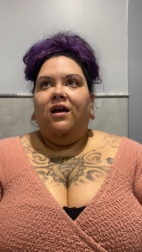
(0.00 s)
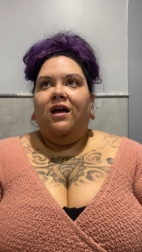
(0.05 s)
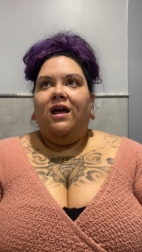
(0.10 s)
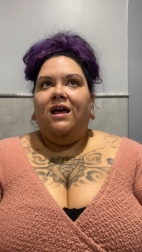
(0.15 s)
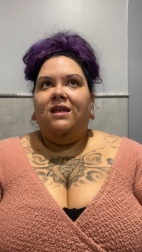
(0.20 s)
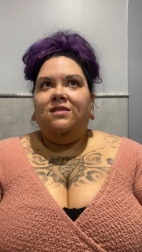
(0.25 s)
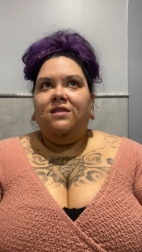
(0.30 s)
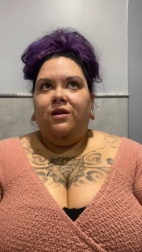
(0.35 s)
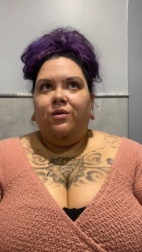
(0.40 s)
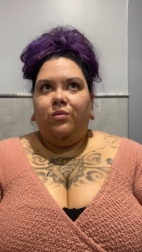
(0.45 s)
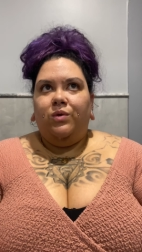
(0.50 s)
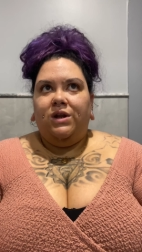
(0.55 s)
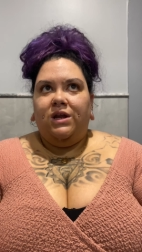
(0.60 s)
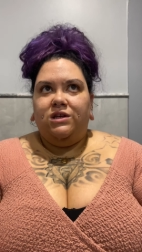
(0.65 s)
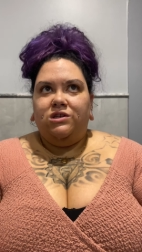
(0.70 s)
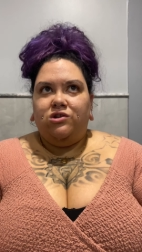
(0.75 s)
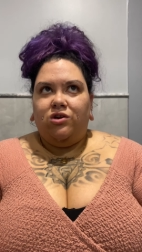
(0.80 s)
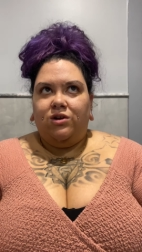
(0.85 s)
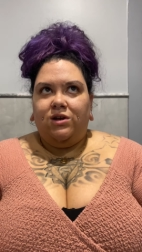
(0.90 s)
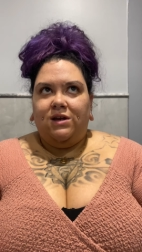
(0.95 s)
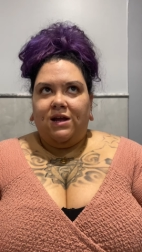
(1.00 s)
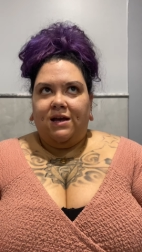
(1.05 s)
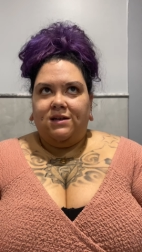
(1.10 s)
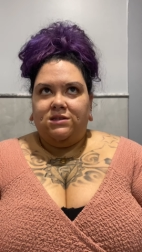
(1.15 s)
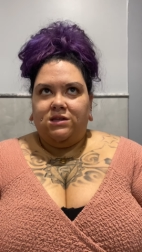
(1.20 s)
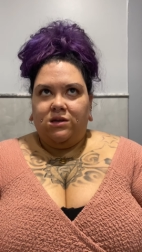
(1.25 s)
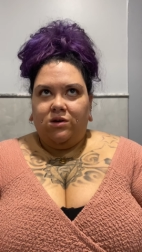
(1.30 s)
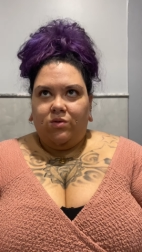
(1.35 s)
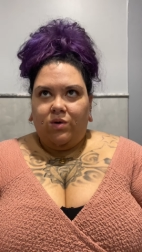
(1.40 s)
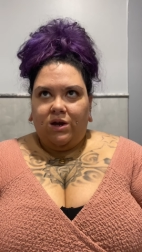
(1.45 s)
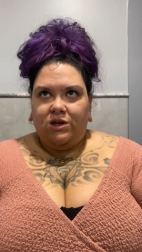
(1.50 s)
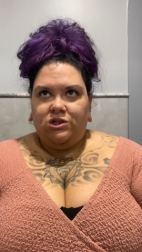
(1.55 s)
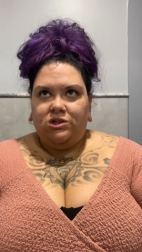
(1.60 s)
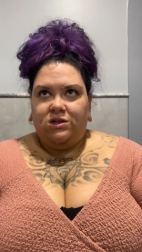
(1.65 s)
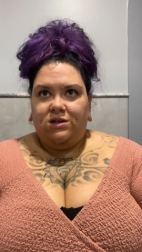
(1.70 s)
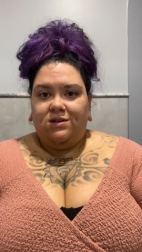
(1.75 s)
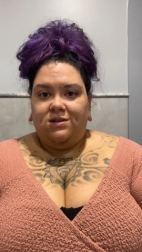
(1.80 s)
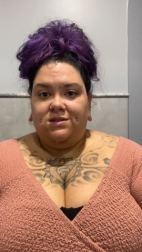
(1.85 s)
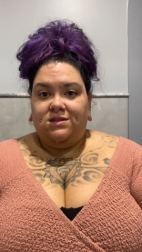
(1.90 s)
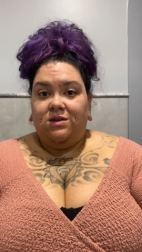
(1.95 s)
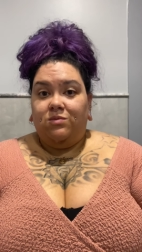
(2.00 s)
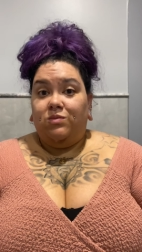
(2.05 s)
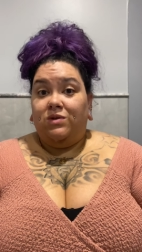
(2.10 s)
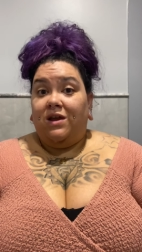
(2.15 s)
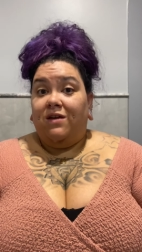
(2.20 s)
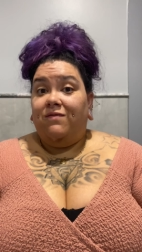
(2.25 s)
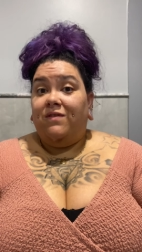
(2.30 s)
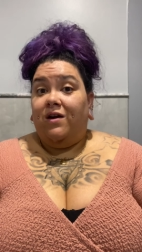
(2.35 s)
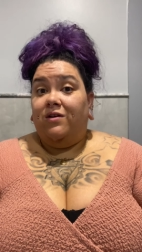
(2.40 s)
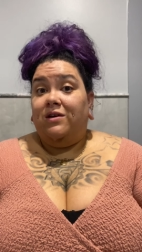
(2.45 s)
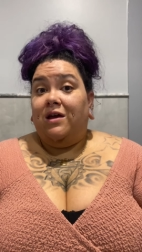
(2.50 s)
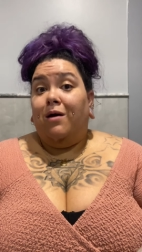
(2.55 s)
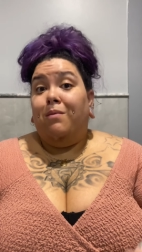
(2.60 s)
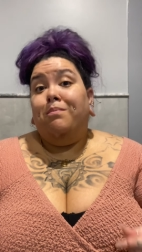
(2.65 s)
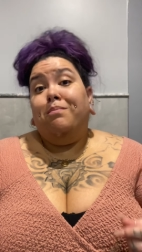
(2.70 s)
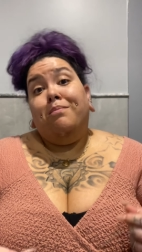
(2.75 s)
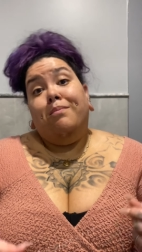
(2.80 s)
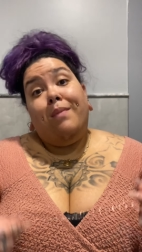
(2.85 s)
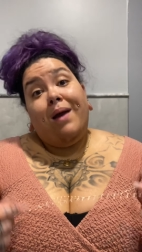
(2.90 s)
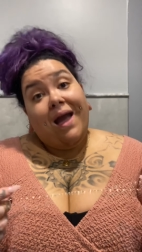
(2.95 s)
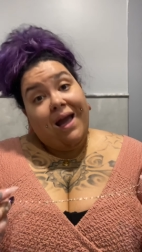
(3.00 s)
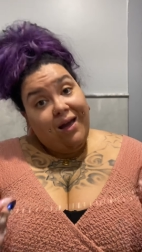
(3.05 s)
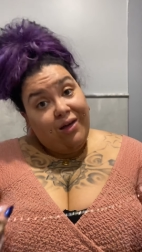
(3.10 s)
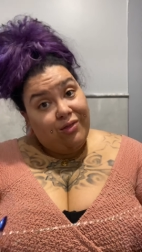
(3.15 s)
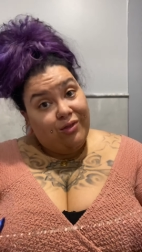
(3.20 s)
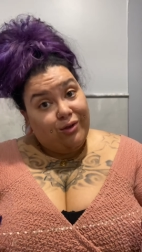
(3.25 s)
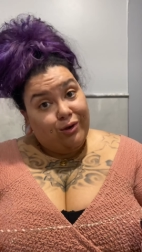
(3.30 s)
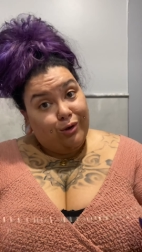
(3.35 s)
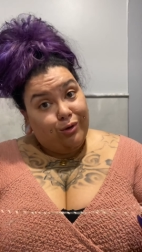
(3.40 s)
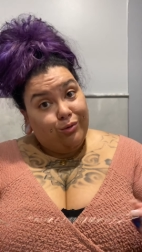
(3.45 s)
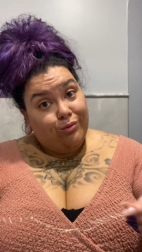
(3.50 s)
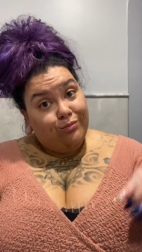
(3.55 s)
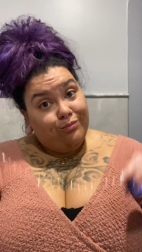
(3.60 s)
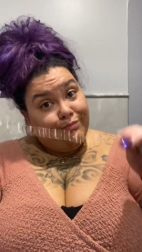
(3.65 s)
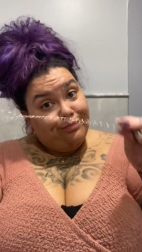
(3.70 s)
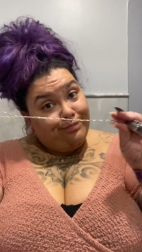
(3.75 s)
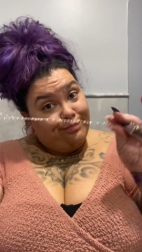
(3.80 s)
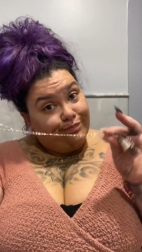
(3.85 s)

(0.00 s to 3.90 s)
And then when I started asking questions, and when I found out Mathew